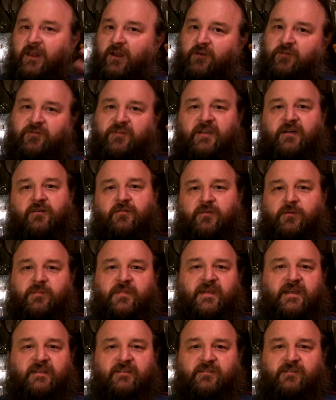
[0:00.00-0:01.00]
feel
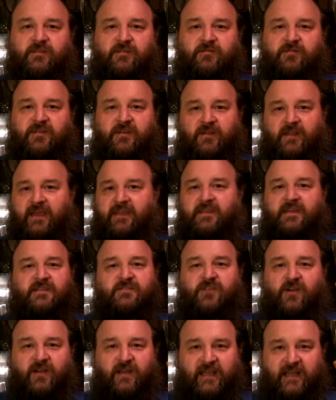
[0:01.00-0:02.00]
like
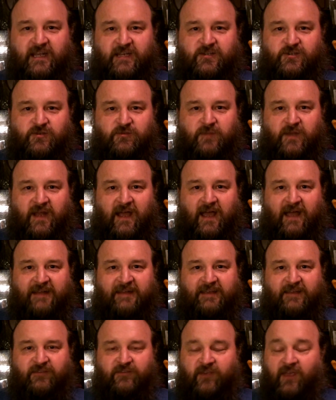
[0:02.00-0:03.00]
things aren't getting too
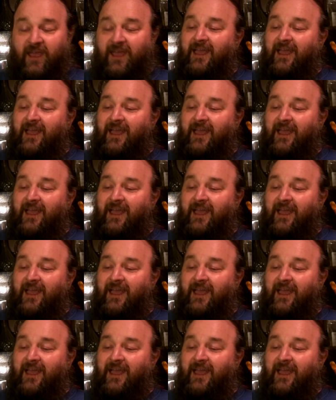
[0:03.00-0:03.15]
monotonous.